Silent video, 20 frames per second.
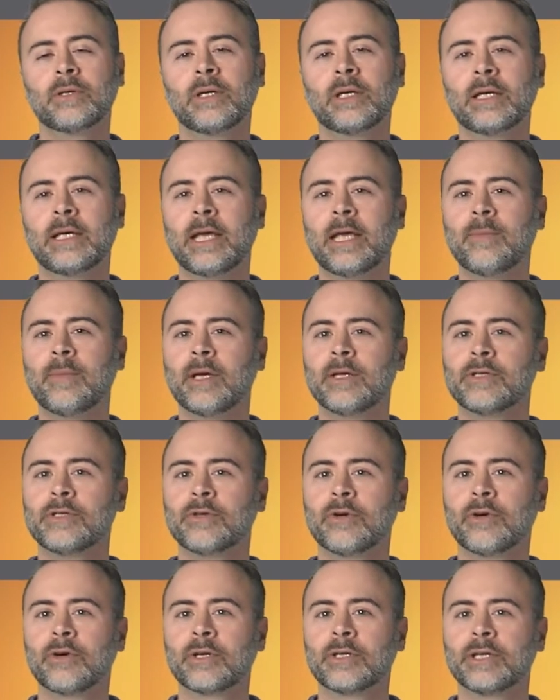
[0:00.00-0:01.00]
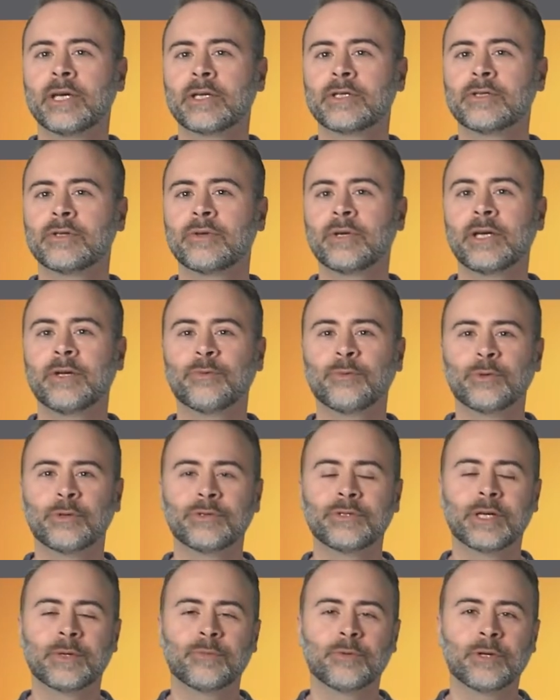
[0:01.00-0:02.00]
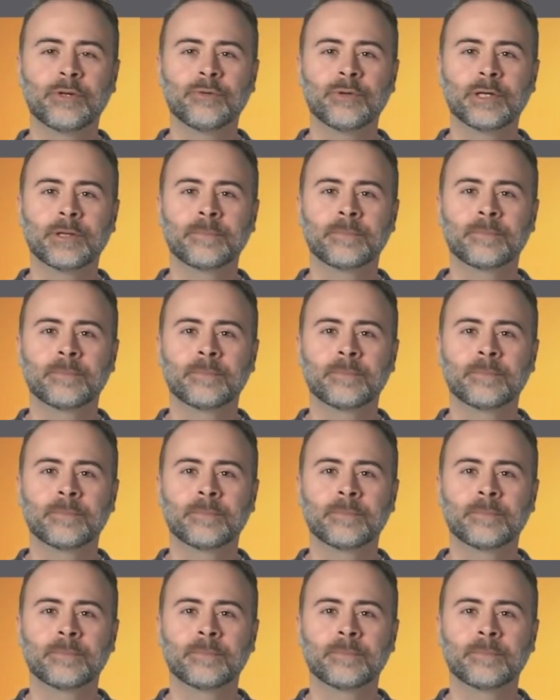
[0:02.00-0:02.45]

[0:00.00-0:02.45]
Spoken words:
game engine architecture, and real-time rendering.